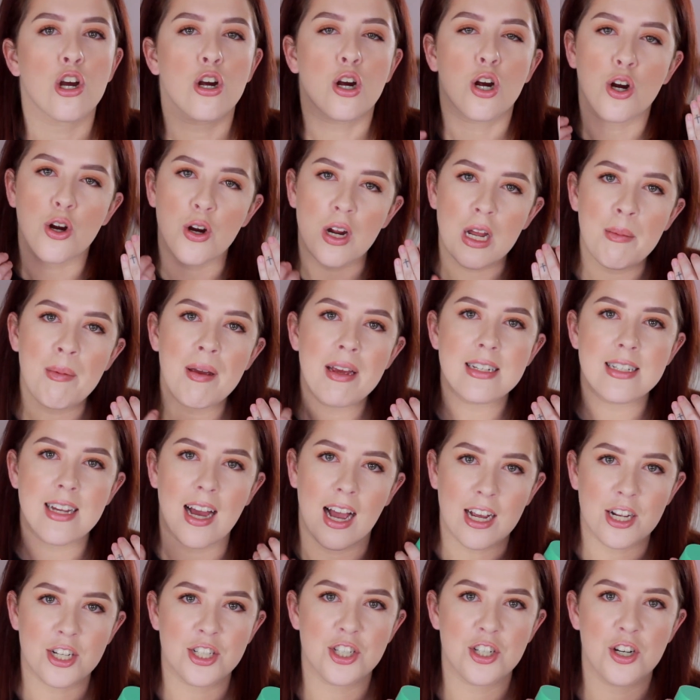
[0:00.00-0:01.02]
creamy
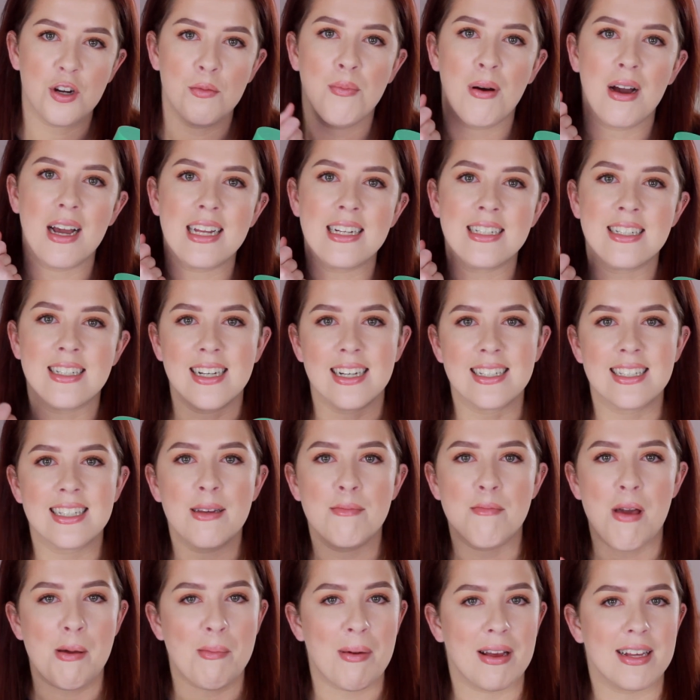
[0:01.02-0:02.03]
texture, but it
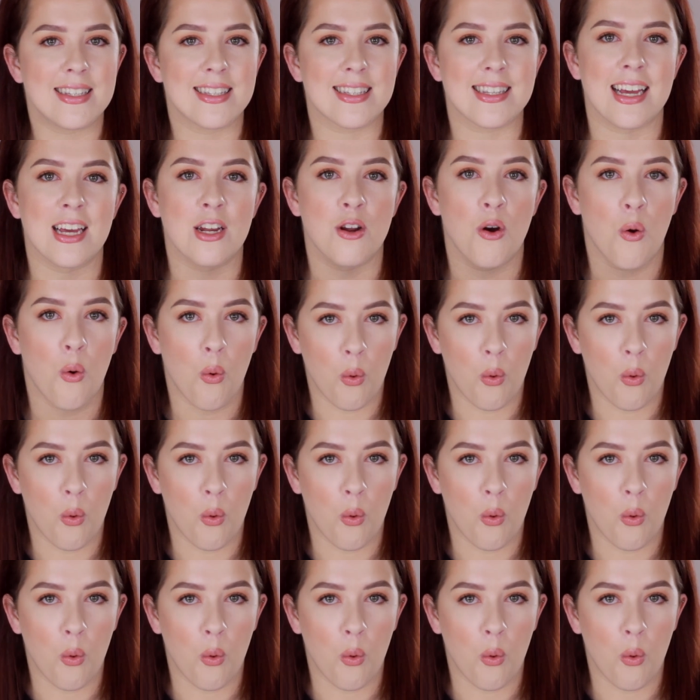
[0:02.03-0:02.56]
doesn't make my skin